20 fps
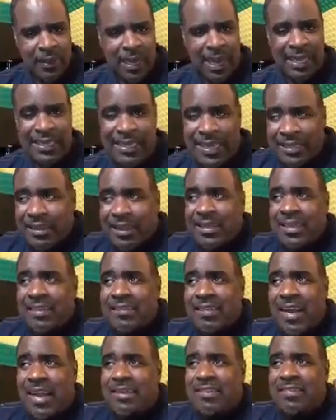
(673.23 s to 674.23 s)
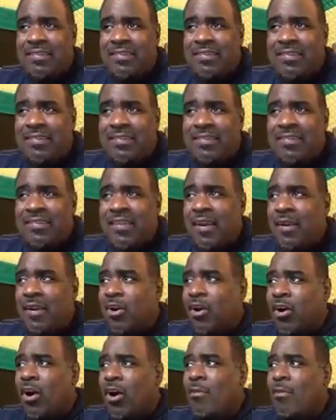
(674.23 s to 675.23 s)
And look at these artists, they come out with
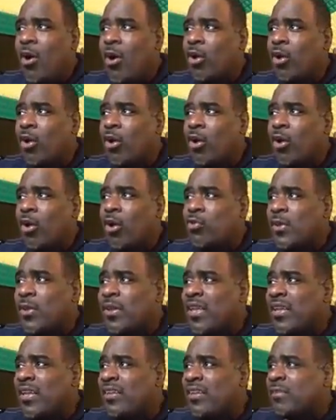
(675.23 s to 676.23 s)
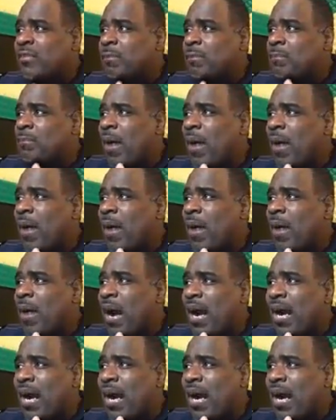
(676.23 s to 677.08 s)
this bag of nonsense and criticize